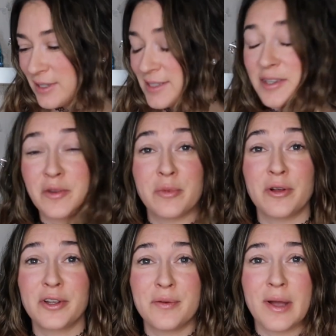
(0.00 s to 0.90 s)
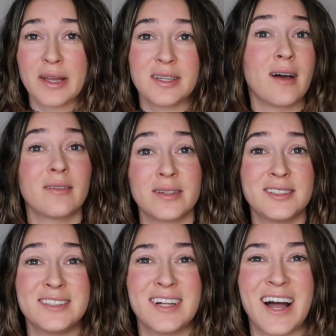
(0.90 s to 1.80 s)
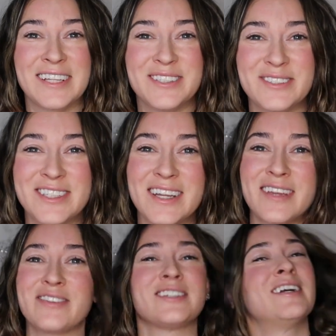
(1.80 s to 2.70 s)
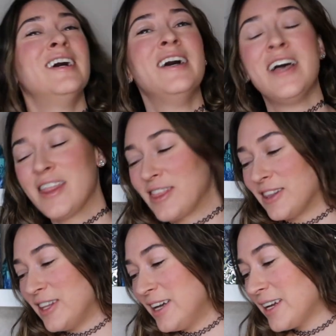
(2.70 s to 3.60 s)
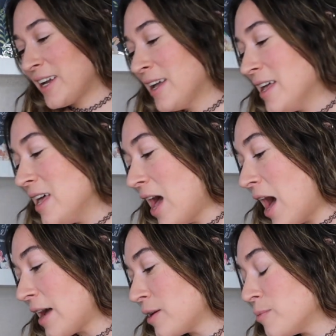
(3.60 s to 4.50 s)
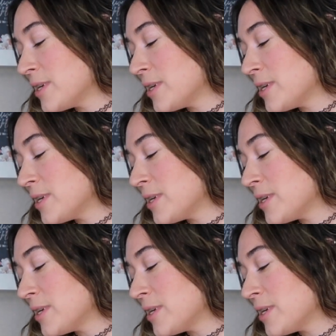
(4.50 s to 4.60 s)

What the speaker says: It's going to blow your mind how little I do today for the look. I am